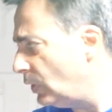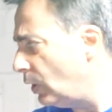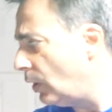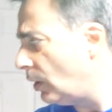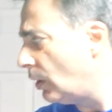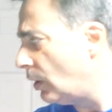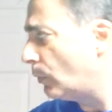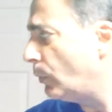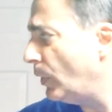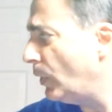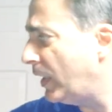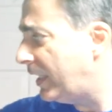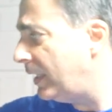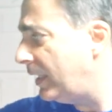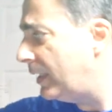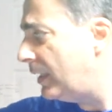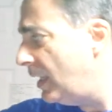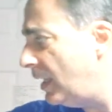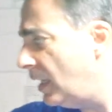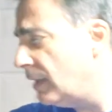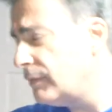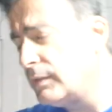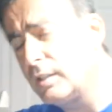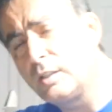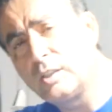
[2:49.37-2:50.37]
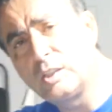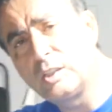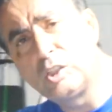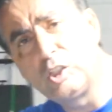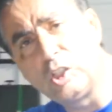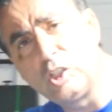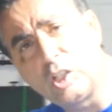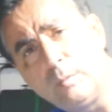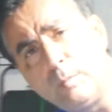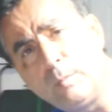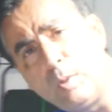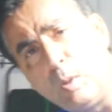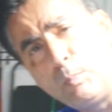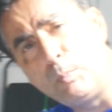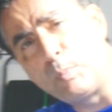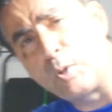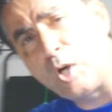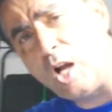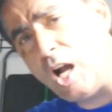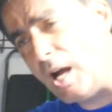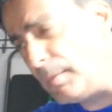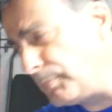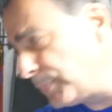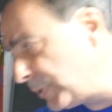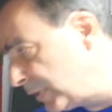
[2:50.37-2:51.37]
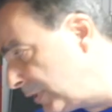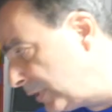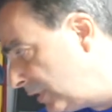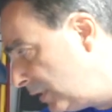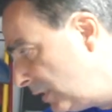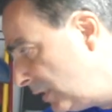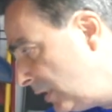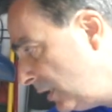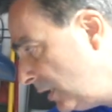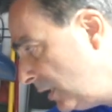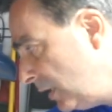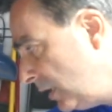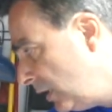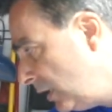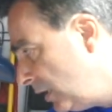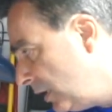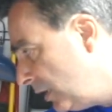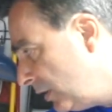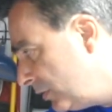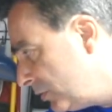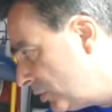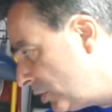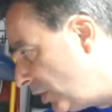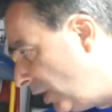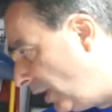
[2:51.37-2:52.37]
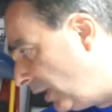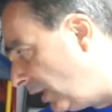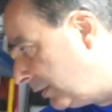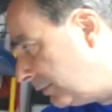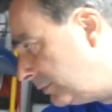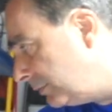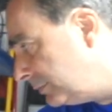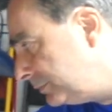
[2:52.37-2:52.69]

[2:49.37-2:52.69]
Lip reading: or we can have a turboprop jet.